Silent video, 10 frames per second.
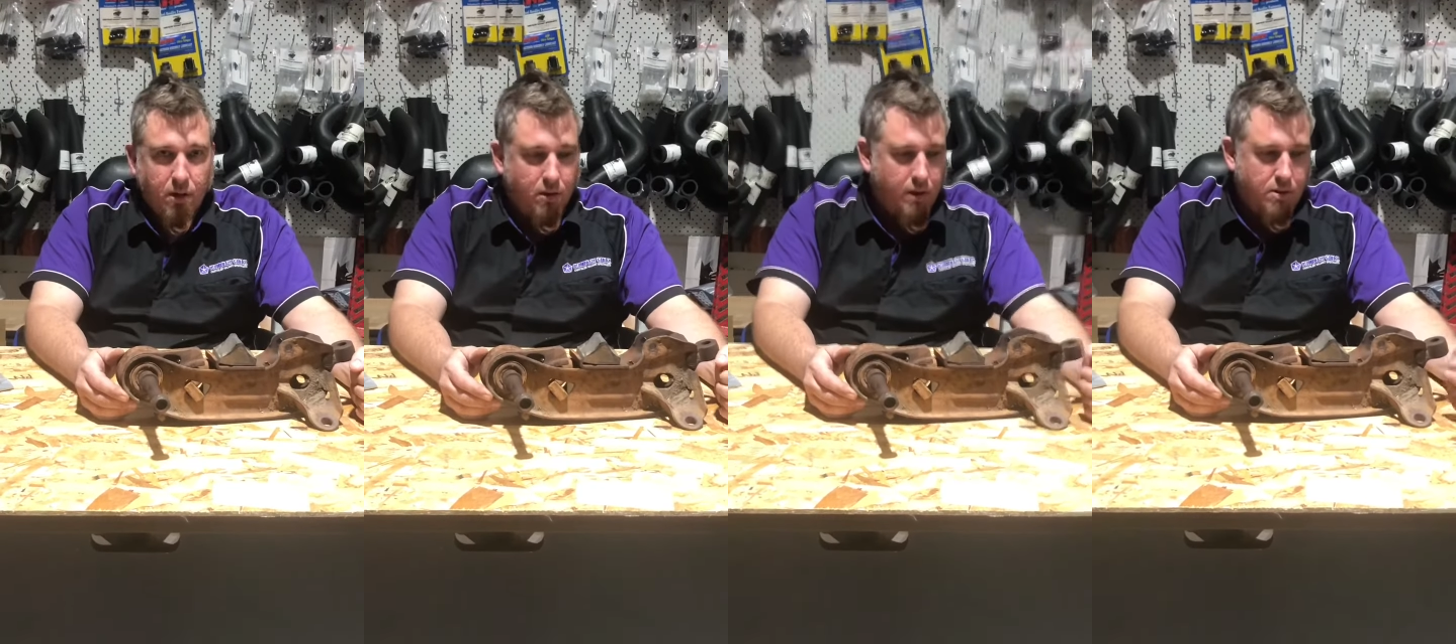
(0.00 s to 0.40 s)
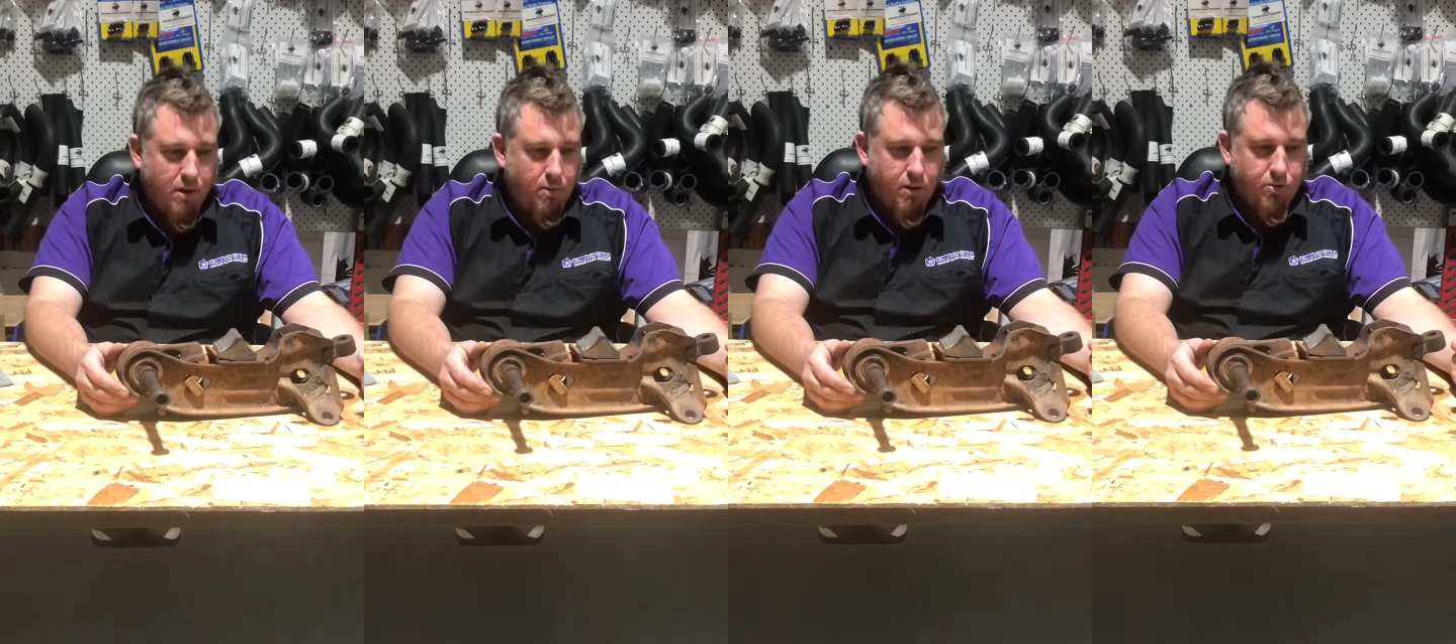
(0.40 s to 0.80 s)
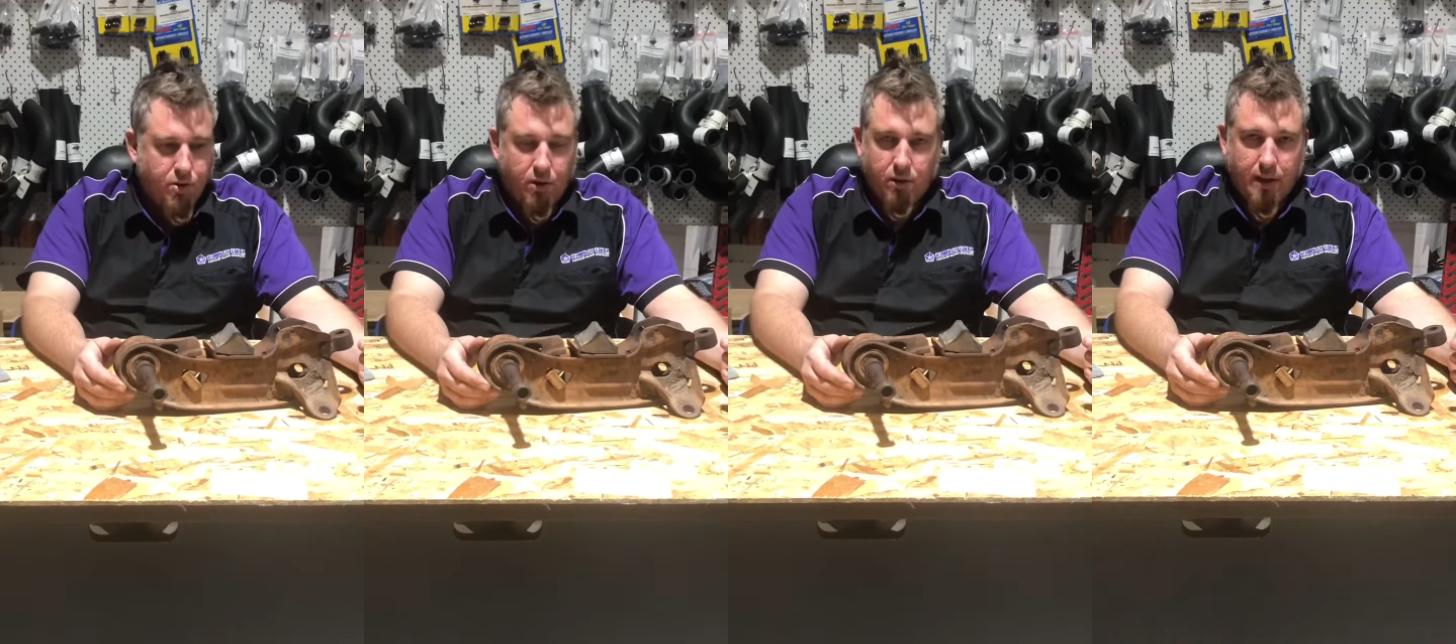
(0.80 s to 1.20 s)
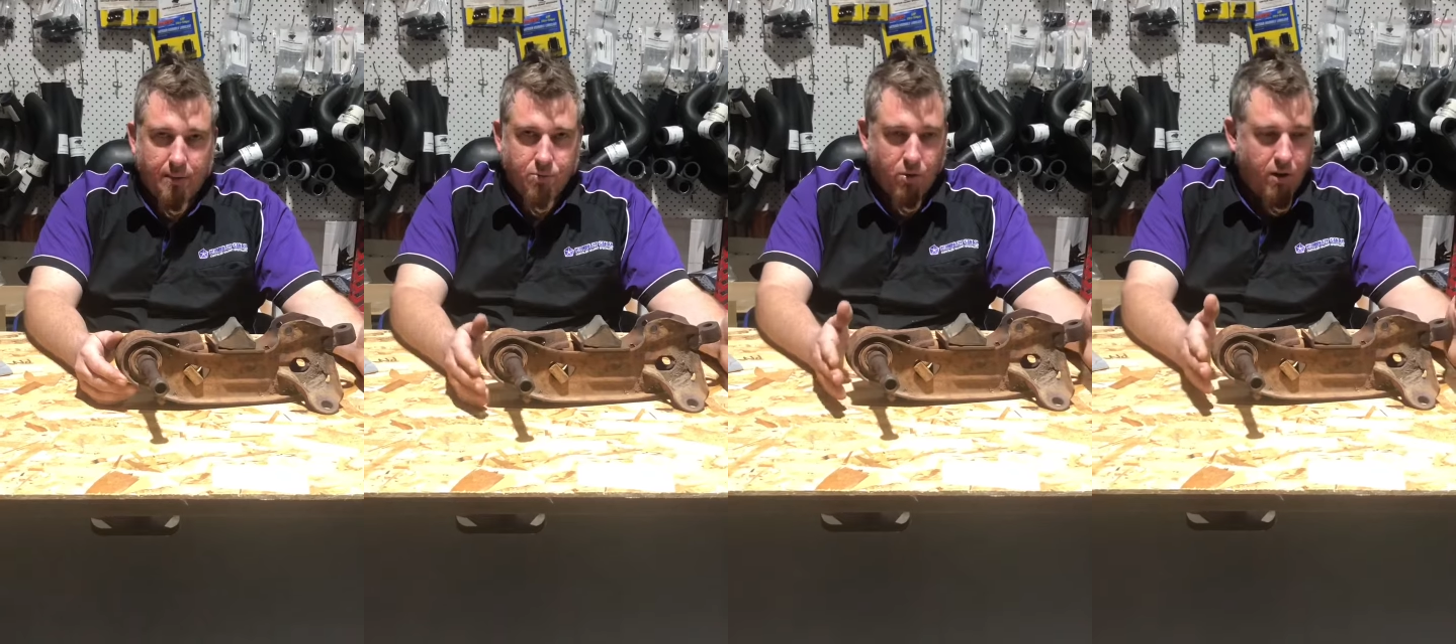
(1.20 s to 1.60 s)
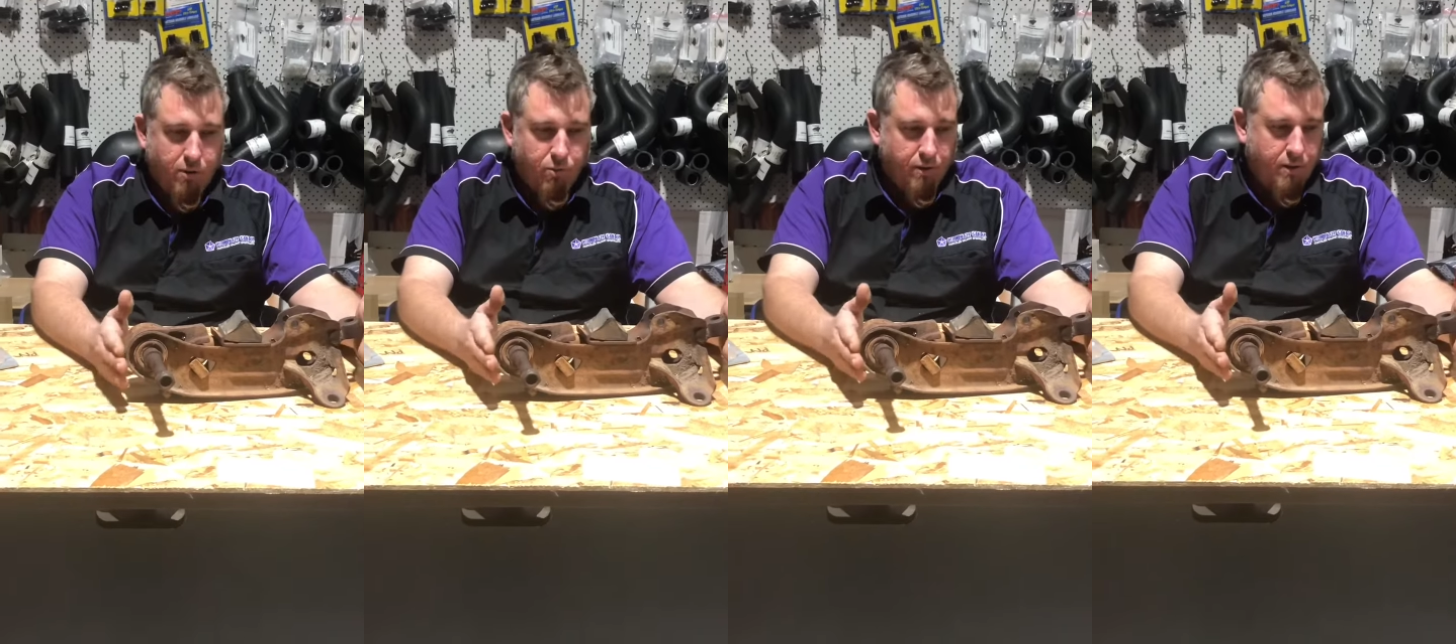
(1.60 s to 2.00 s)
These lower control arms were only
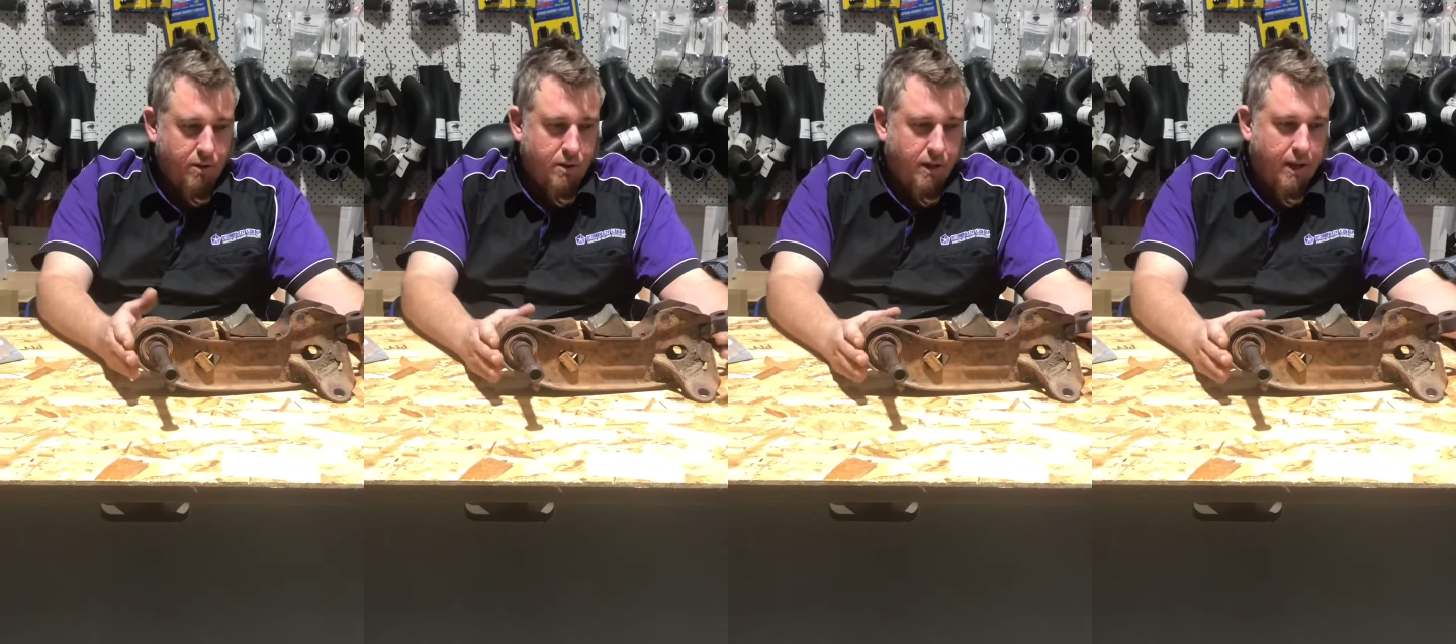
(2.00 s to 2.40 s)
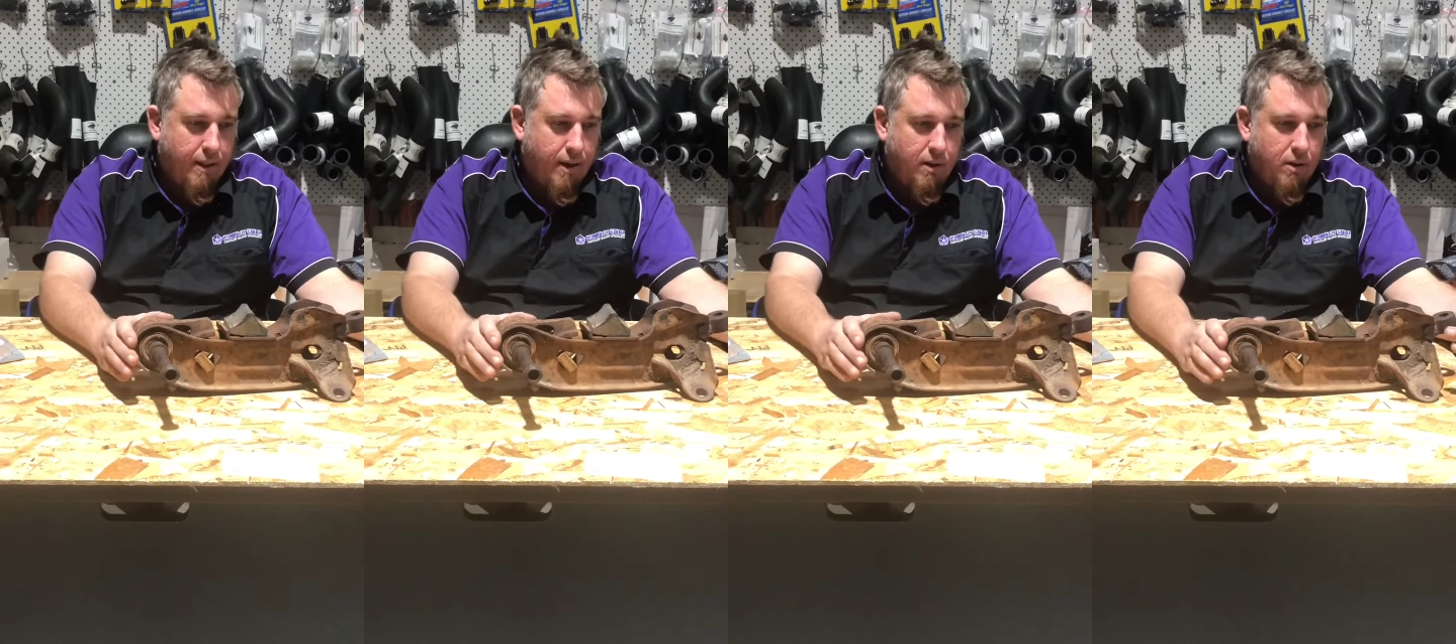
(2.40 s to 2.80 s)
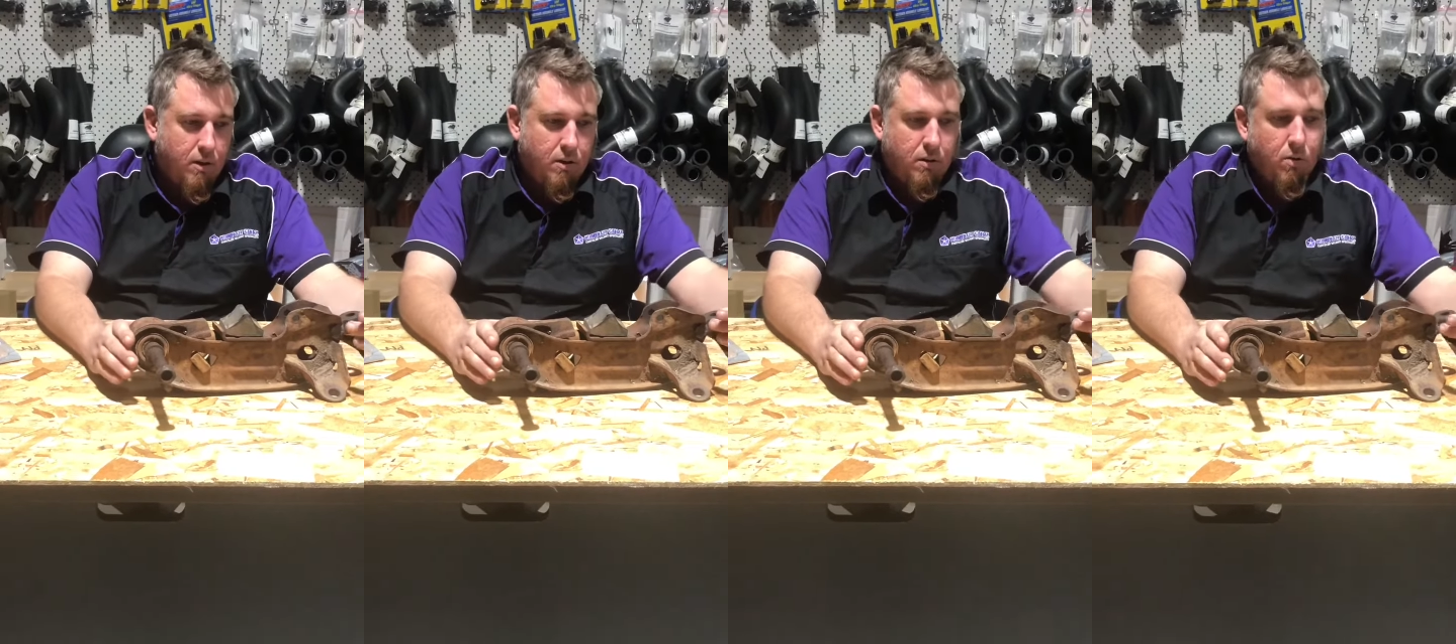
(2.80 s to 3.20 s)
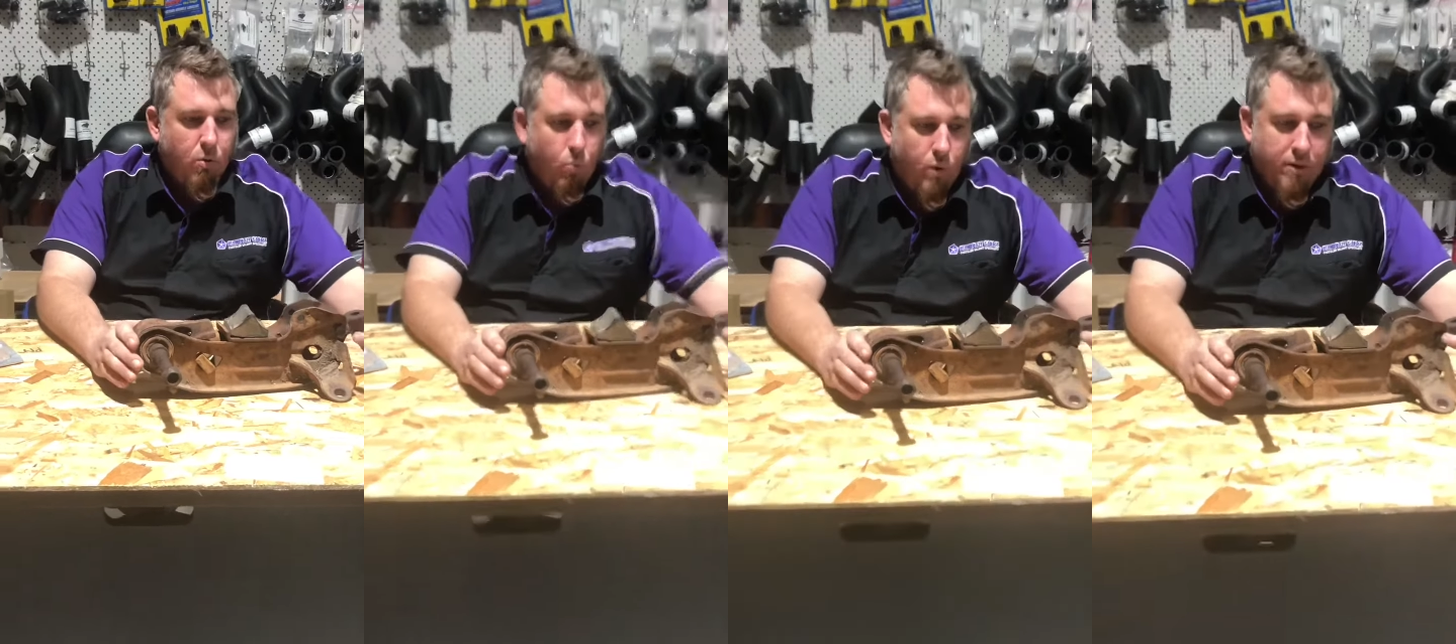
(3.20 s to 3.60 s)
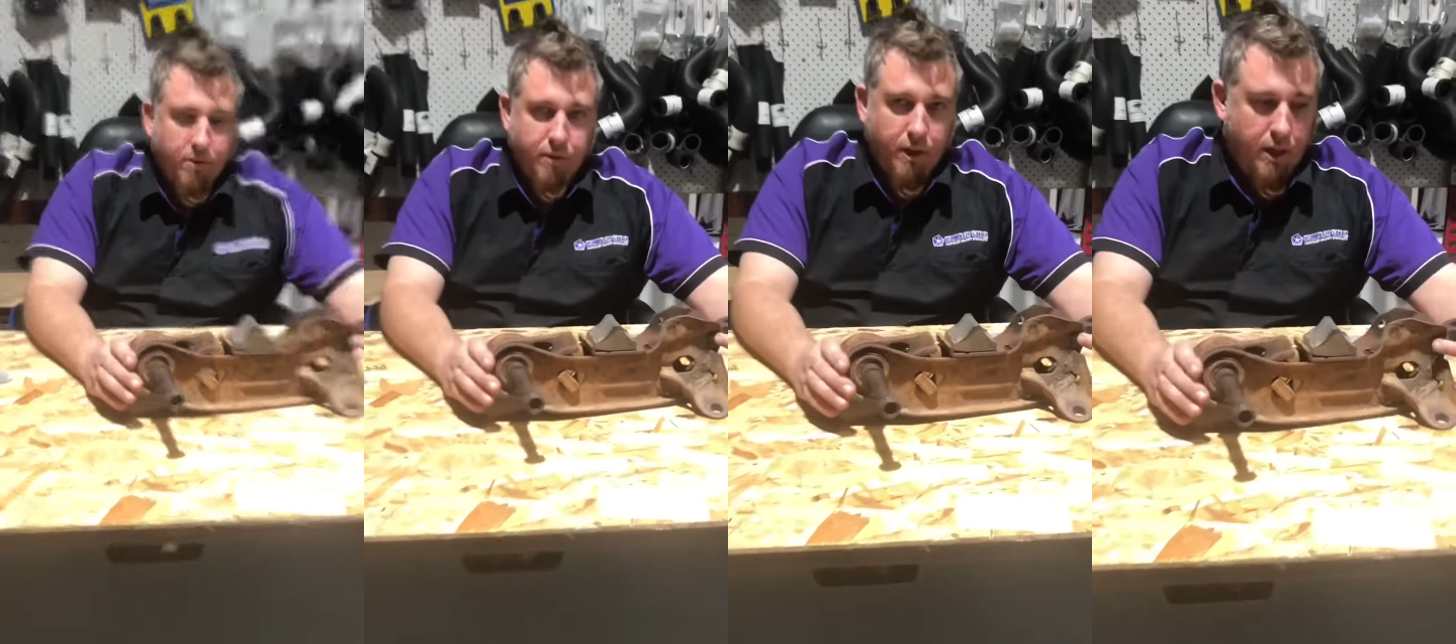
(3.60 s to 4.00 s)
riveted together. One
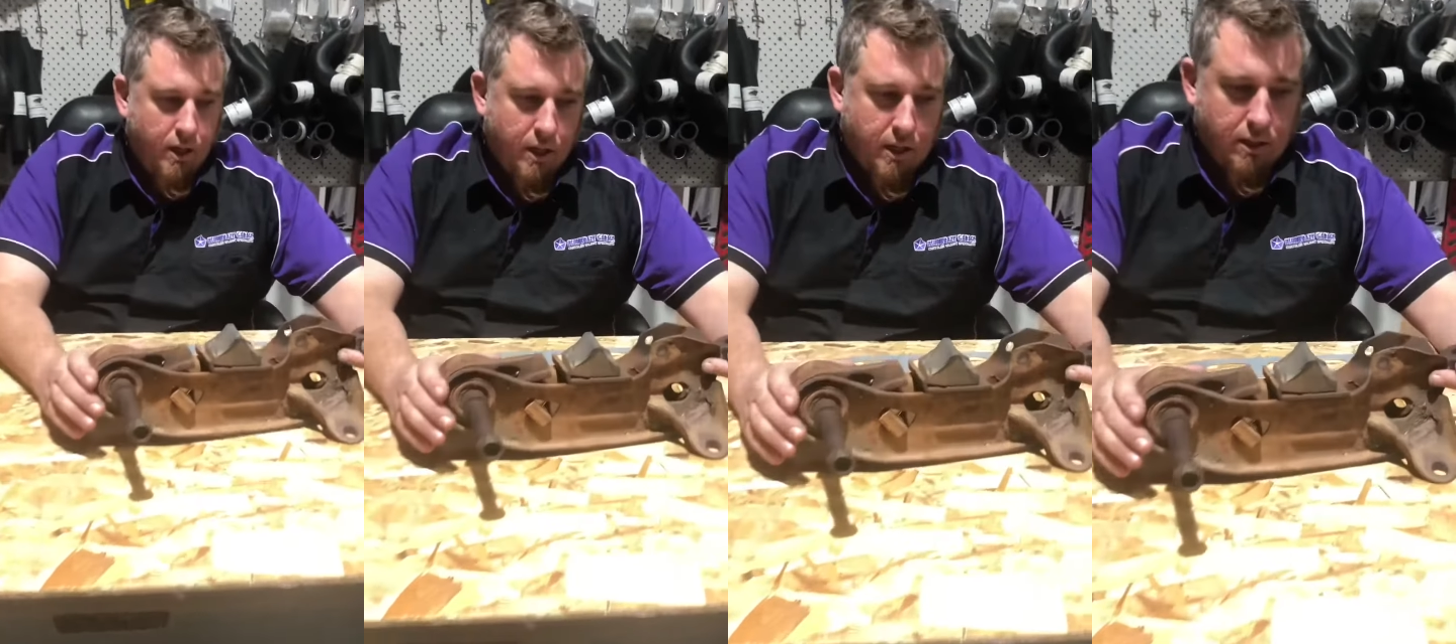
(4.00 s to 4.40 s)
rivet here,